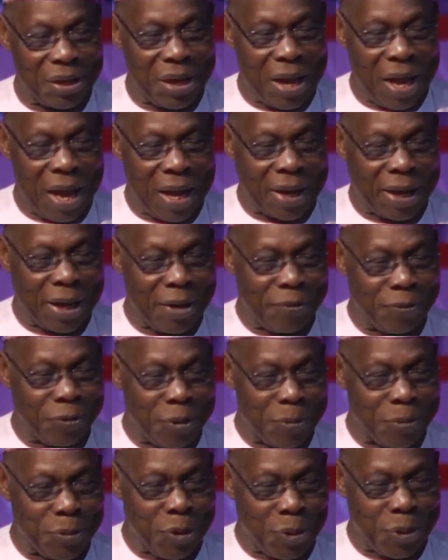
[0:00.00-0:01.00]
I came
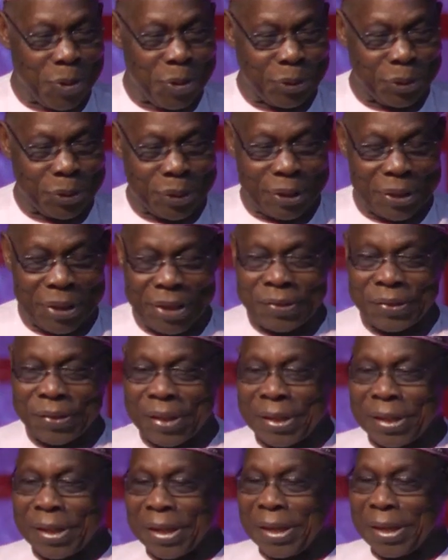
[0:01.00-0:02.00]
from your country
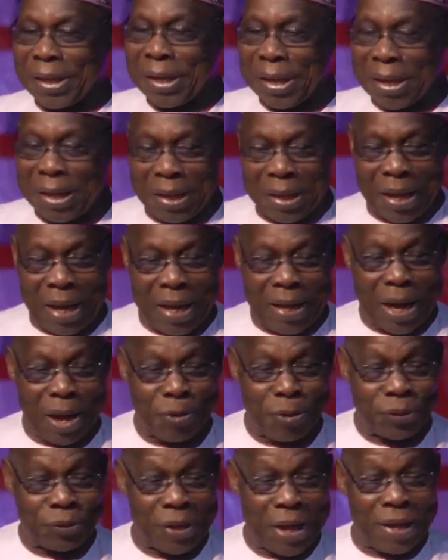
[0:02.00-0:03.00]
yesterday, and I
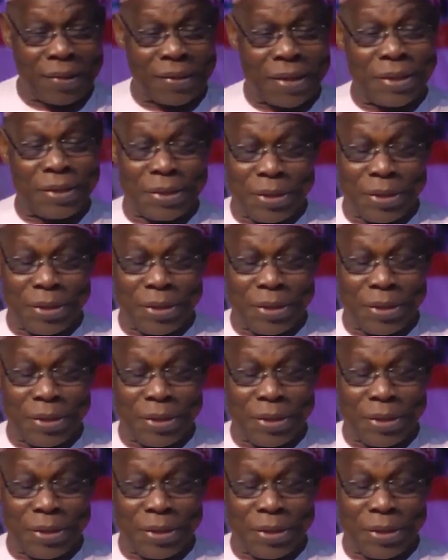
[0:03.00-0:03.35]
was asking